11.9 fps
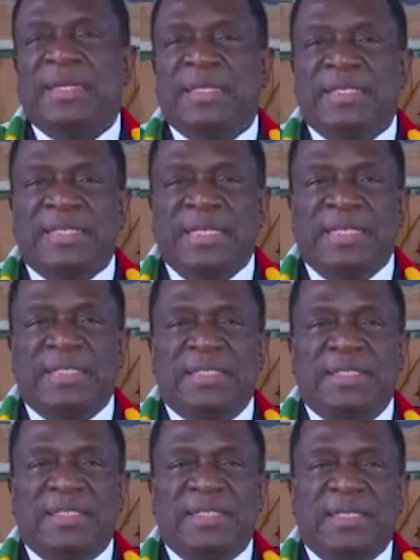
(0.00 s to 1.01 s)
Indeed,
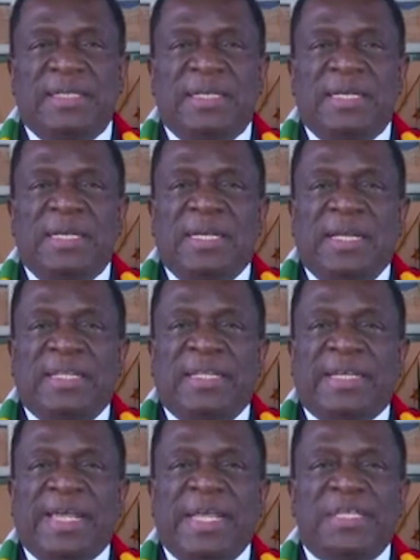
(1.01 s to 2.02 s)
in the
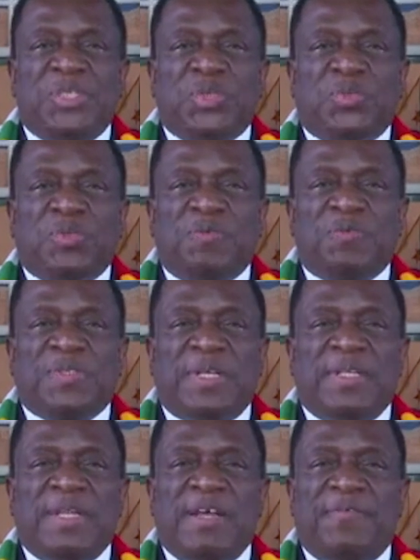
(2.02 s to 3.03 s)
case of
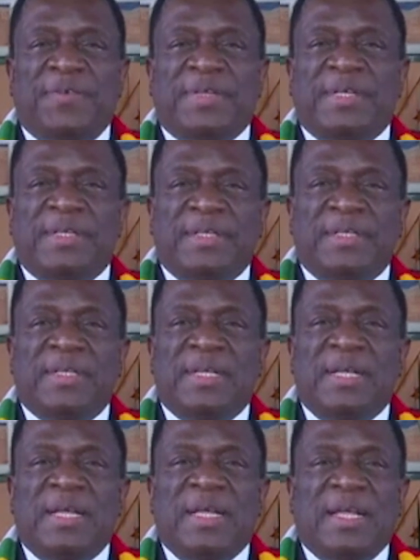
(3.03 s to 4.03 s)
Southern Africa,
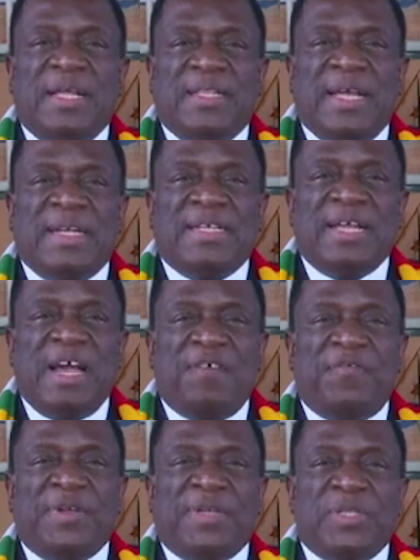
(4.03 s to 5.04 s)
that
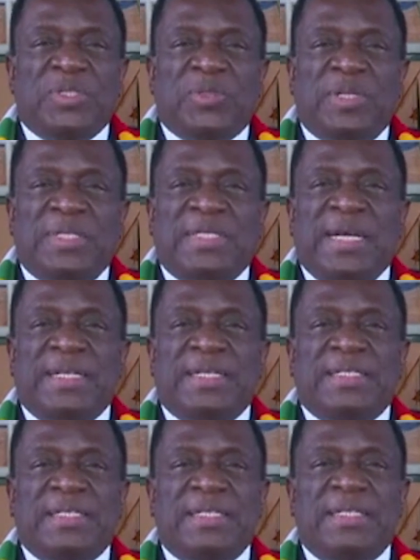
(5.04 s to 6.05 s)
African
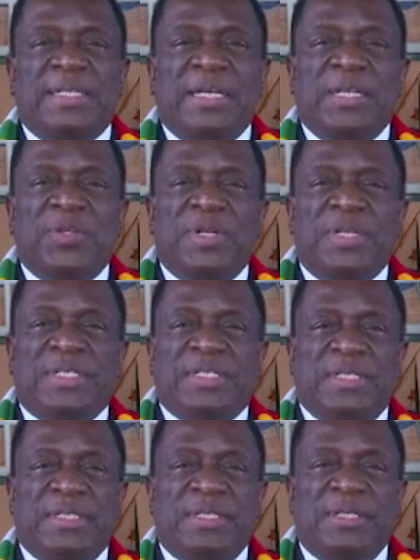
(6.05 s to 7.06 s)
solidarity and
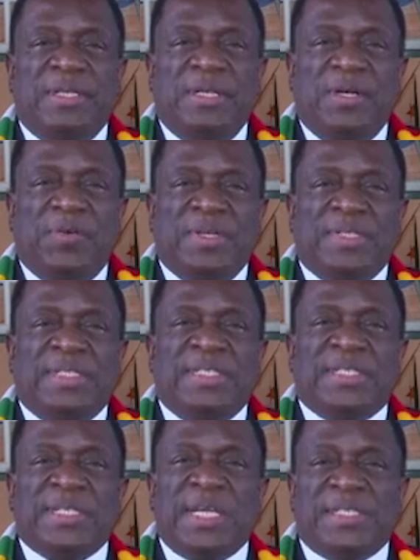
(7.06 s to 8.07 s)
unity was
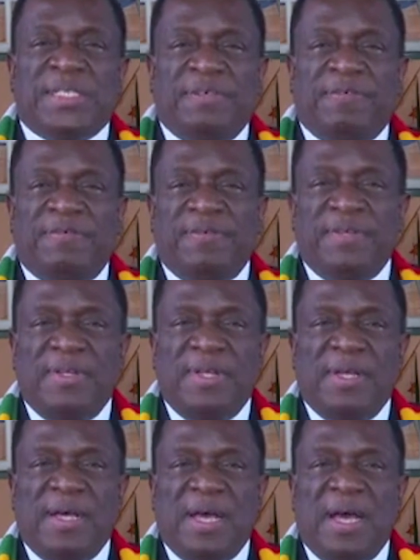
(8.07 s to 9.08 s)
decisive
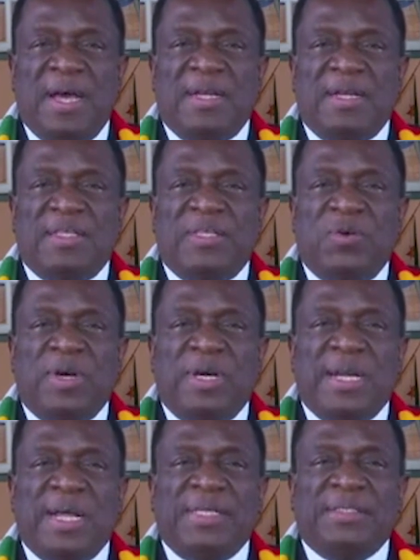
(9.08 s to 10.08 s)
under the
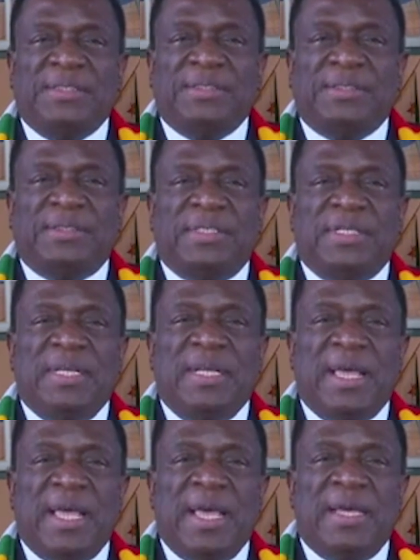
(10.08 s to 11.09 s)
organized
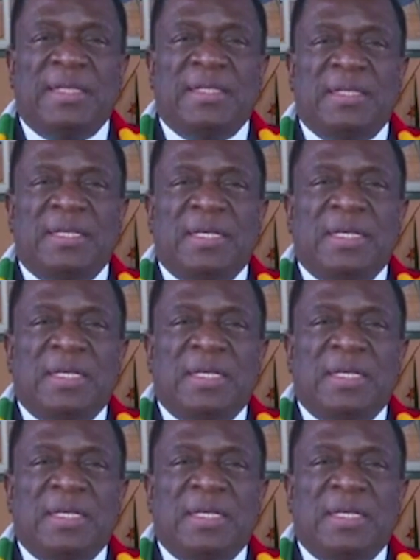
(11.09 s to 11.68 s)
and